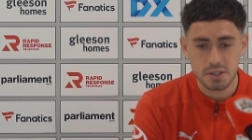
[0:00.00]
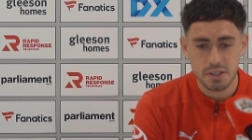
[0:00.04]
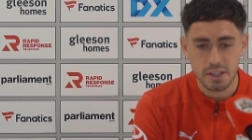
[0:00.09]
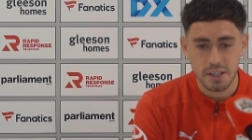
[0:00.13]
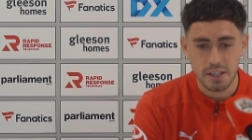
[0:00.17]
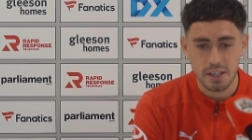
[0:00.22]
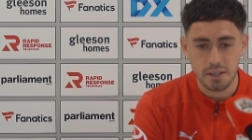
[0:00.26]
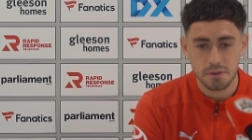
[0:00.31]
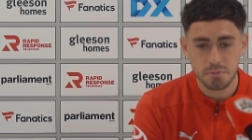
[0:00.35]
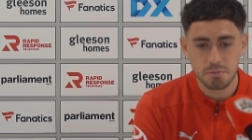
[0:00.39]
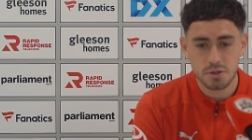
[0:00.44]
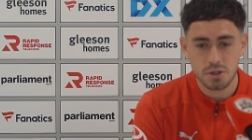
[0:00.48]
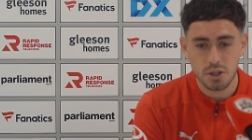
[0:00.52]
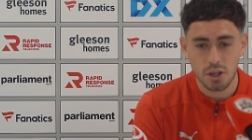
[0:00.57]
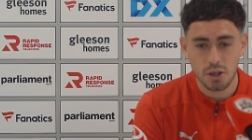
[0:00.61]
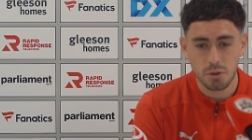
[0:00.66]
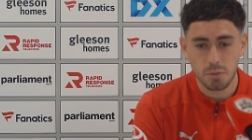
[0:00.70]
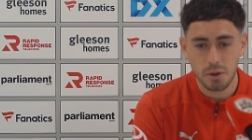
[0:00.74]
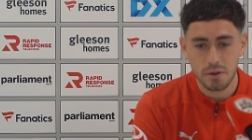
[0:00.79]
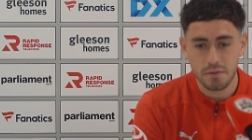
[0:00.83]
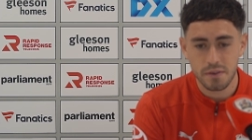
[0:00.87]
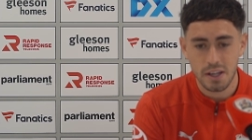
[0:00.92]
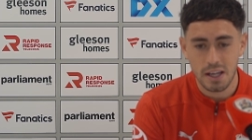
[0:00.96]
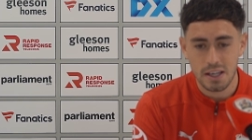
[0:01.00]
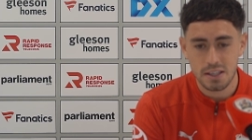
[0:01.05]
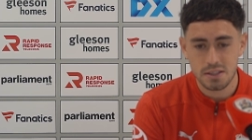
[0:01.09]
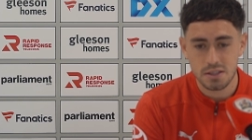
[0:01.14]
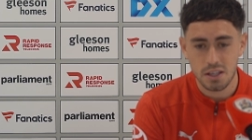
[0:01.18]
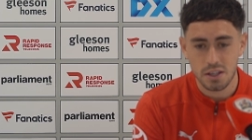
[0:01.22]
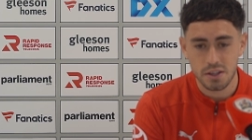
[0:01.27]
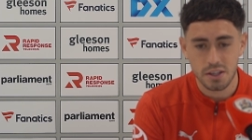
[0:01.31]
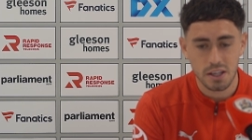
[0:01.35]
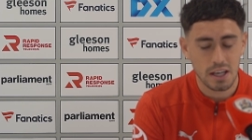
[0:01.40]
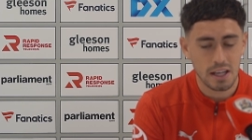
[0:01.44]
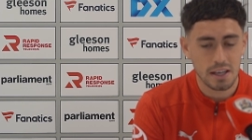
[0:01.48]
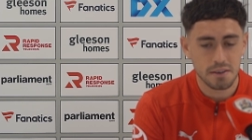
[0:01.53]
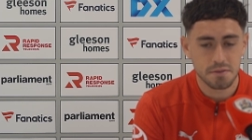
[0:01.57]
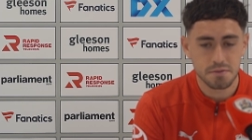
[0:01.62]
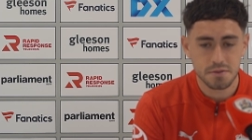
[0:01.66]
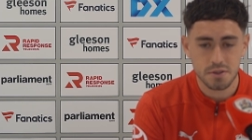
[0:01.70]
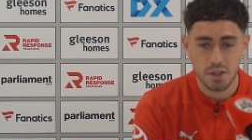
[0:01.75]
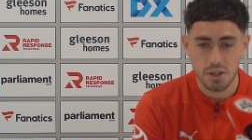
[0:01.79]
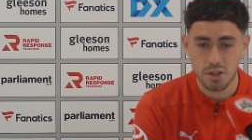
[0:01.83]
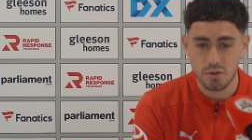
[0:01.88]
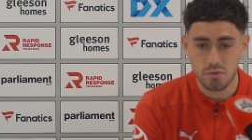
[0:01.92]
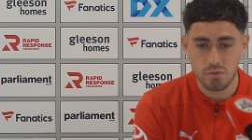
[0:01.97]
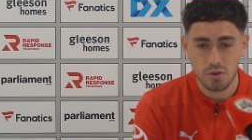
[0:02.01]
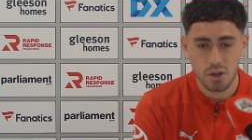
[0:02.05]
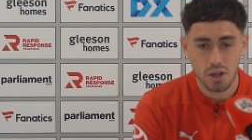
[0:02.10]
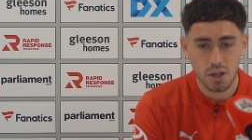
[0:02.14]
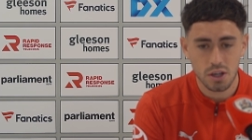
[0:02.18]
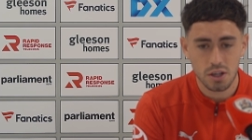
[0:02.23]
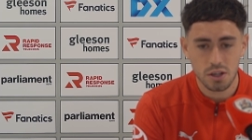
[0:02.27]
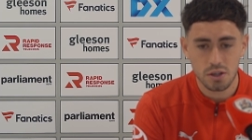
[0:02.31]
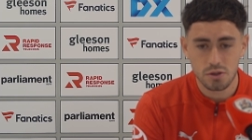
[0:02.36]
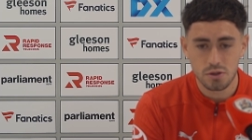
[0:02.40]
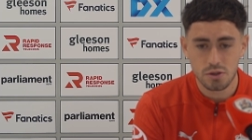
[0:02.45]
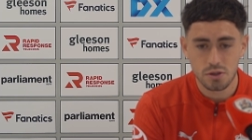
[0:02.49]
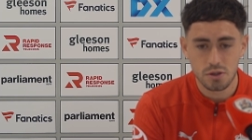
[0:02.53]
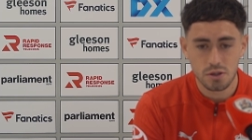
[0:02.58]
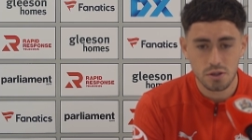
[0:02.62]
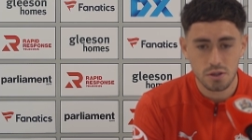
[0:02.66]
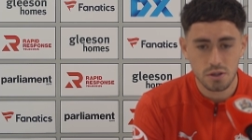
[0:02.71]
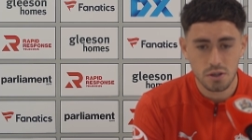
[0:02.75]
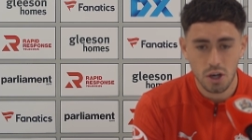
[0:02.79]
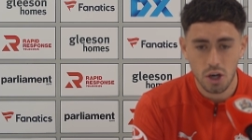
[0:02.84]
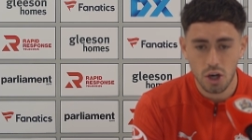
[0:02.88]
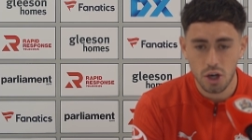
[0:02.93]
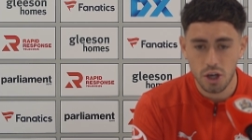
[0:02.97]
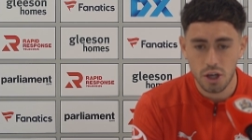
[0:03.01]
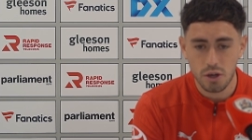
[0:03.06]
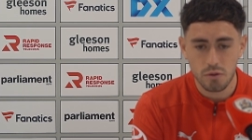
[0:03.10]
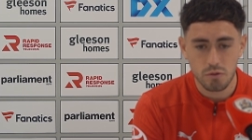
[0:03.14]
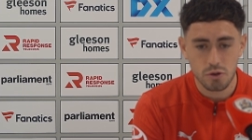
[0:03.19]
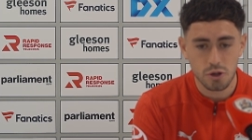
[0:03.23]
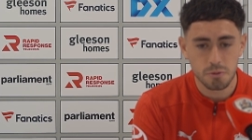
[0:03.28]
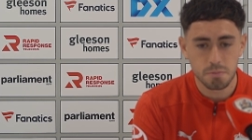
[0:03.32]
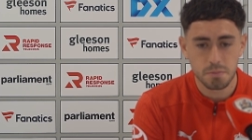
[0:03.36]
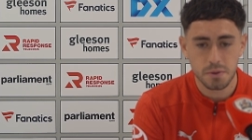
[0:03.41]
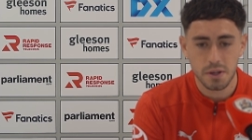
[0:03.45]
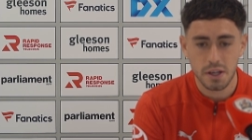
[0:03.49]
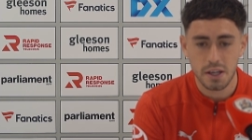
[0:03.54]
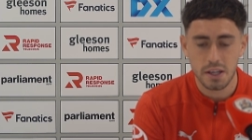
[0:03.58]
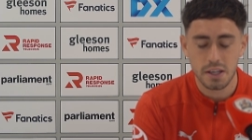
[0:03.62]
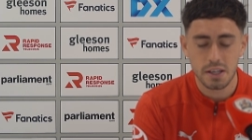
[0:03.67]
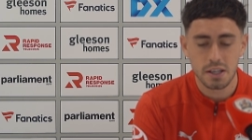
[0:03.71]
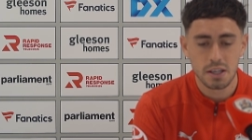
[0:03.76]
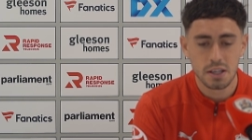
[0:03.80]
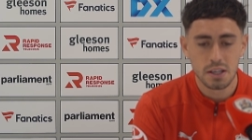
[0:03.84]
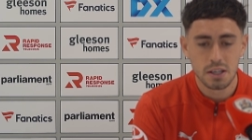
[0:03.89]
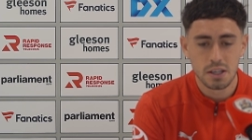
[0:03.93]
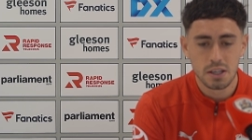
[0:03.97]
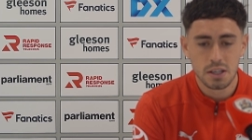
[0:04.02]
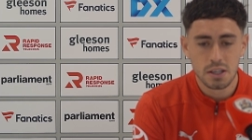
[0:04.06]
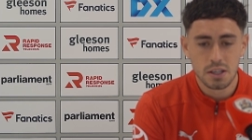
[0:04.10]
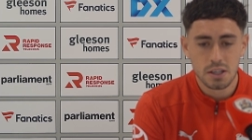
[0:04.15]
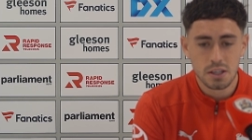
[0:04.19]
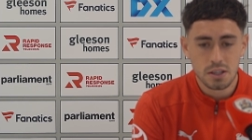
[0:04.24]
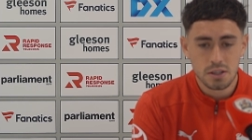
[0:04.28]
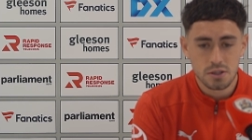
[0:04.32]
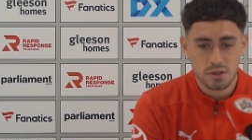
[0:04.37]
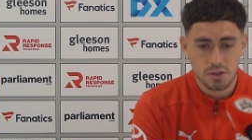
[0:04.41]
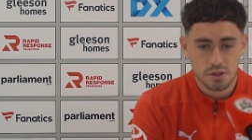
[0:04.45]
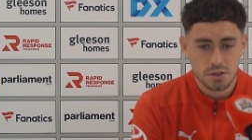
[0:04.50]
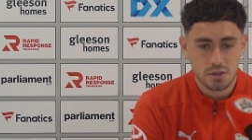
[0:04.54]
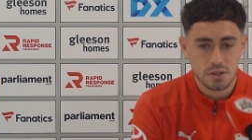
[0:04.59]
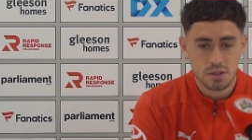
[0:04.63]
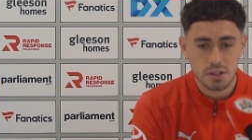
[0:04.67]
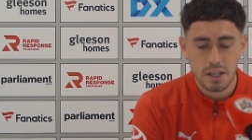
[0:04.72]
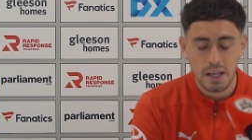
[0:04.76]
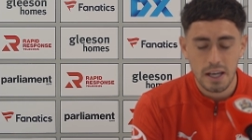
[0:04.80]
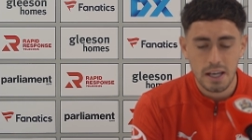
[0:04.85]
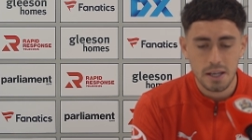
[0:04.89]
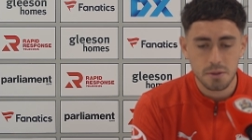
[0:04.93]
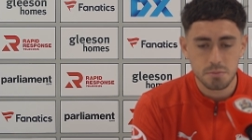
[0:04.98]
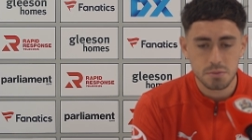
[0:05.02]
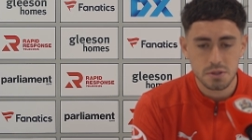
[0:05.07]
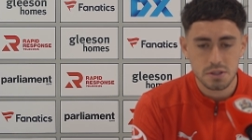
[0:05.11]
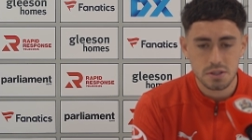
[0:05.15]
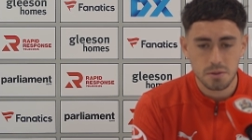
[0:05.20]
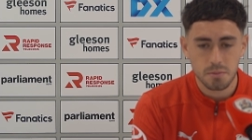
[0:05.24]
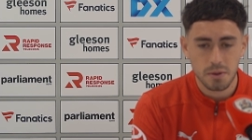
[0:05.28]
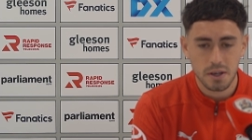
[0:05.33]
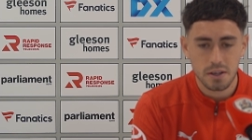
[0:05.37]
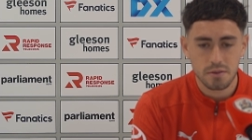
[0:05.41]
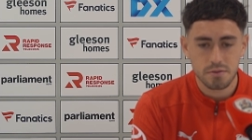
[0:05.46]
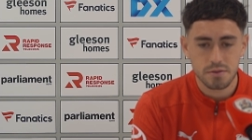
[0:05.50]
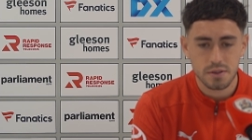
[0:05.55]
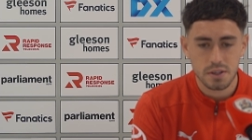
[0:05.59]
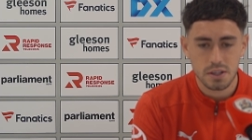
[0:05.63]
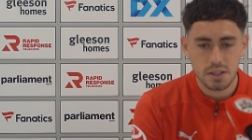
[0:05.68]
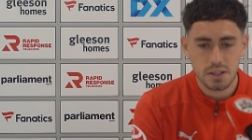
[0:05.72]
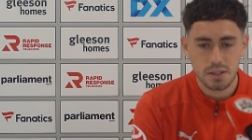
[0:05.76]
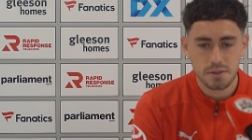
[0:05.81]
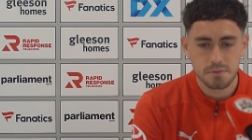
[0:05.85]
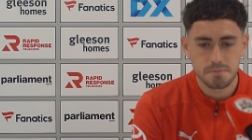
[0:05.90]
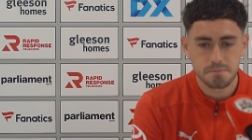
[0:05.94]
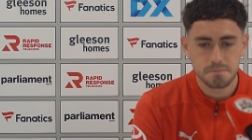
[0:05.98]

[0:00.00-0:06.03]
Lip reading: team. So whether that's on the left, on the right, or higher up, then just games is the main thing.